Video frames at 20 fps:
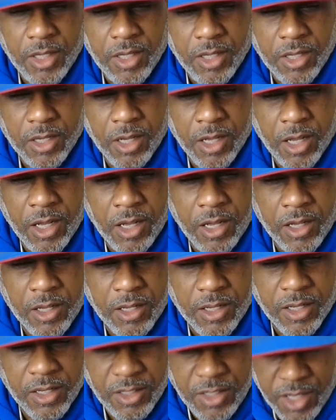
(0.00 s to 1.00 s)
uh,
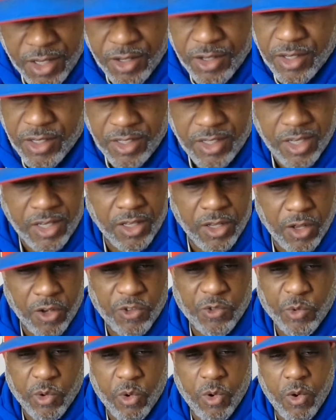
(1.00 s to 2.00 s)
continue to send
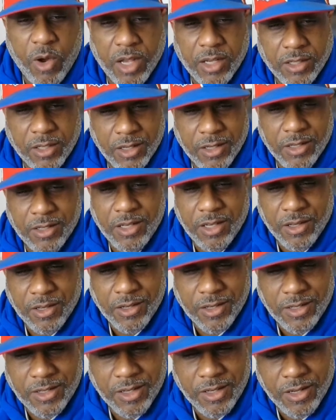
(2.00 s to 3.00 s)
those requests, continue
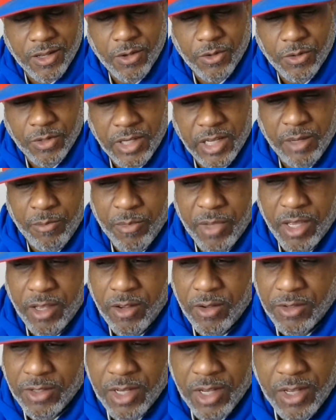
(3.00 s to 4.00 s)
to send those
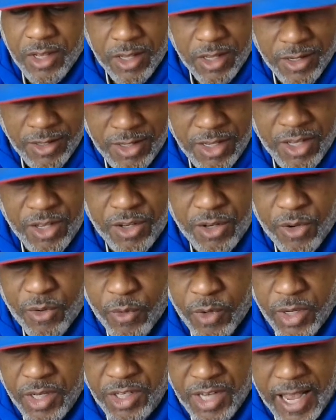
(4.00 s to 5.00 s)
emails, continue to
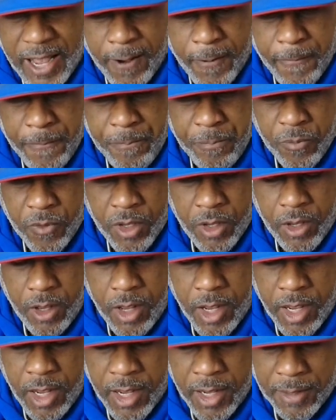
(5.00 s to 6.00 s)
reach out.
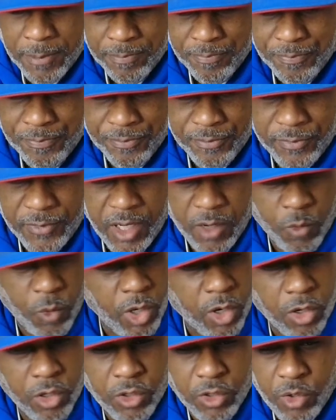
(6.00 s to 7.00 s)
Um, and
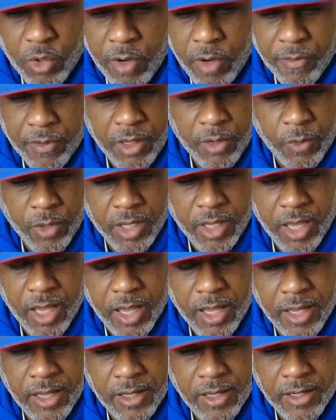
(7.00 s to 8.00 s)
we're going to do everything we
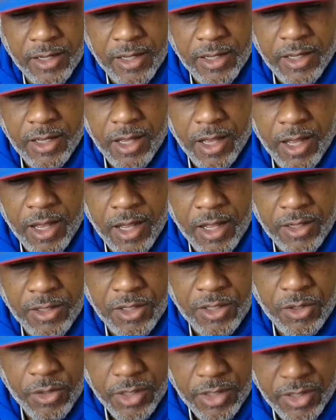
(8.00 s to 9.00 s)
can uh,
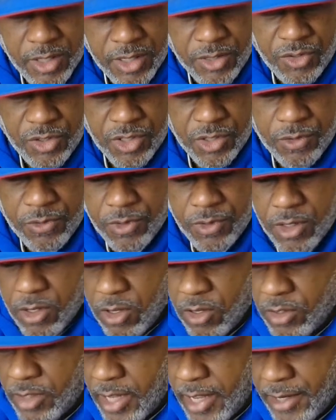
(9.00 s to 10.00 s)
to assist you.
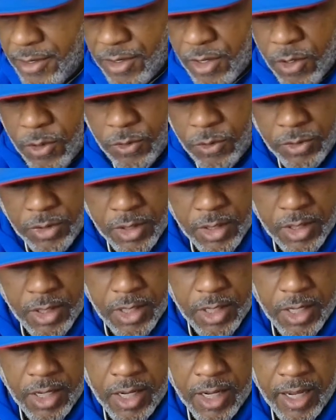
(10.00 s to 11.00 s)
On that note,
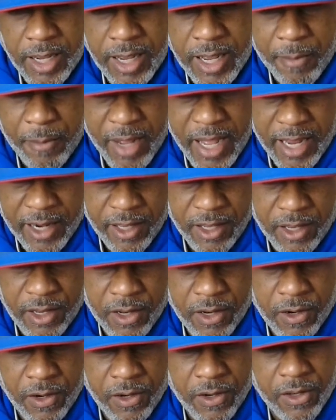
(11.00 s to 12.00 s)
uh, I'm out of
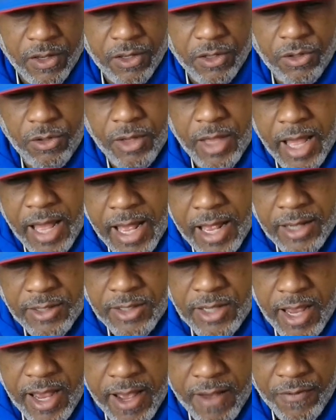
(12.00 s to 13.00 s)
here. You guys
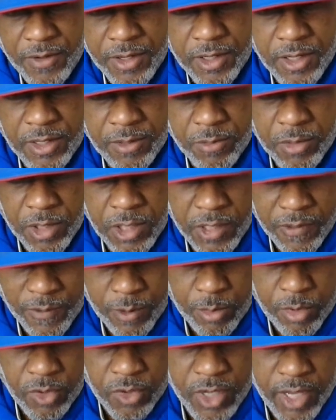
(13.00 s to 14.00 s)
have an
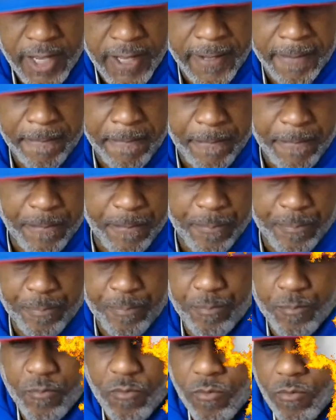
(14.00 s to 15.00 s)
unbelievable day. That you
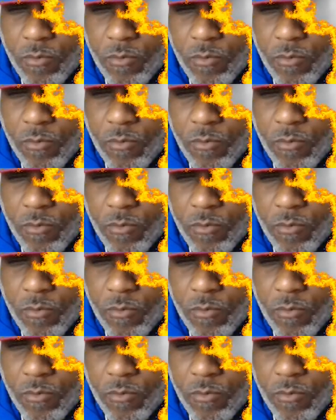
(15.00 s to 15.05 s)
support